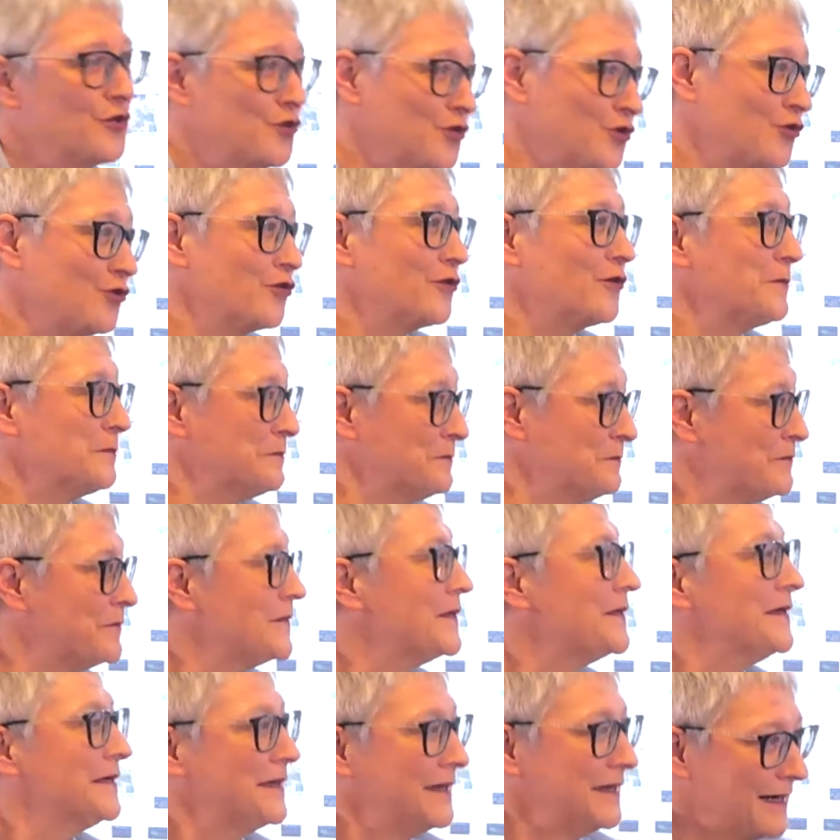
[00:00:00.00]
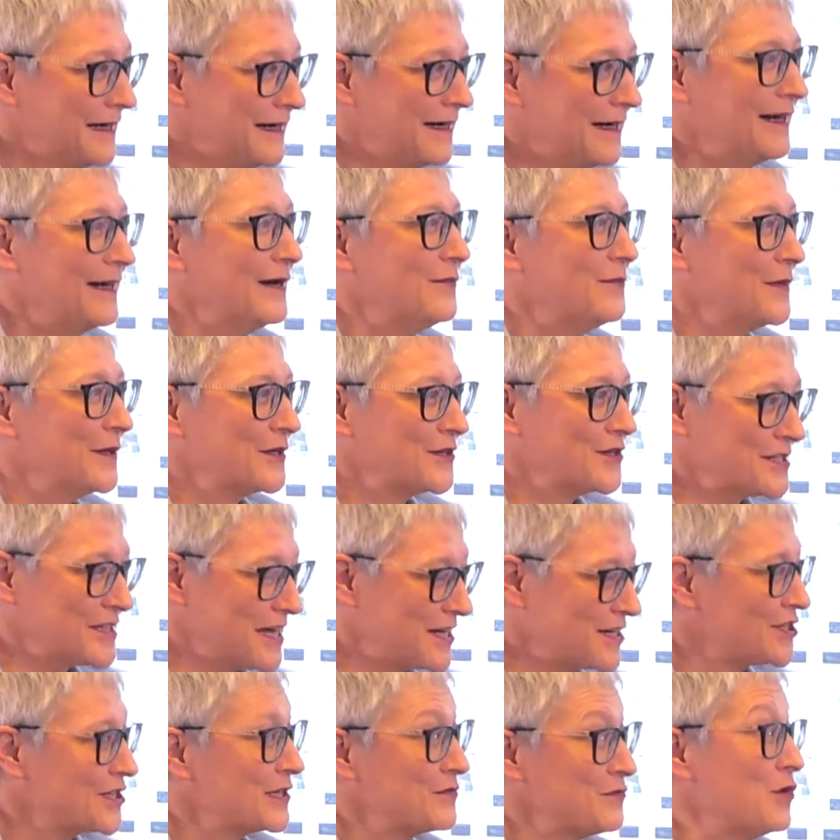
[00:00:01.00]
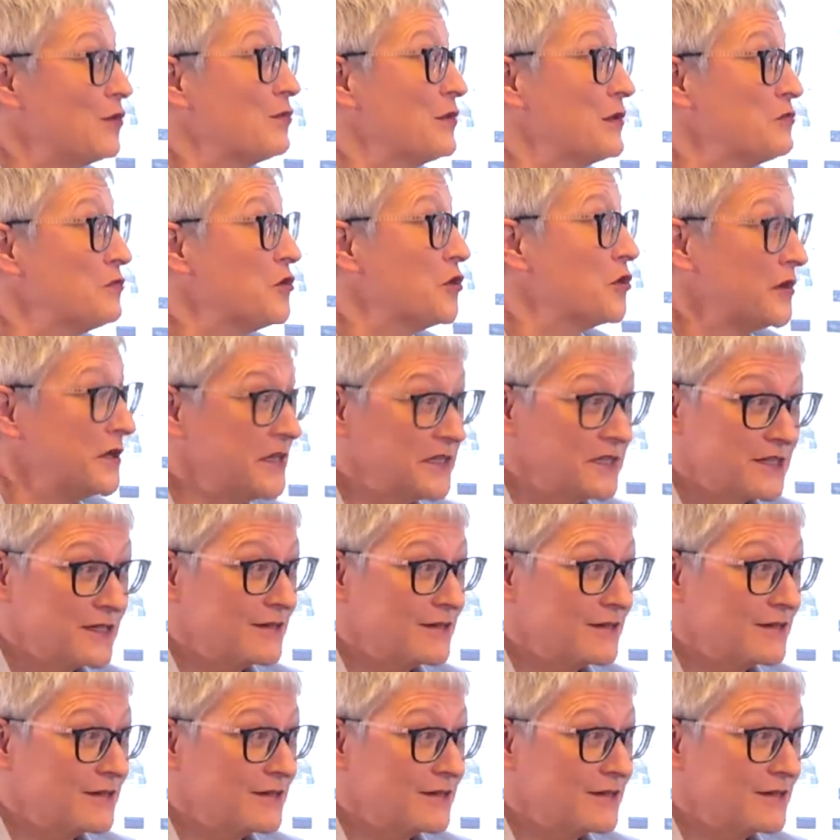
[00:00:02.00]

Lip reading: good on them. Because actually what we want is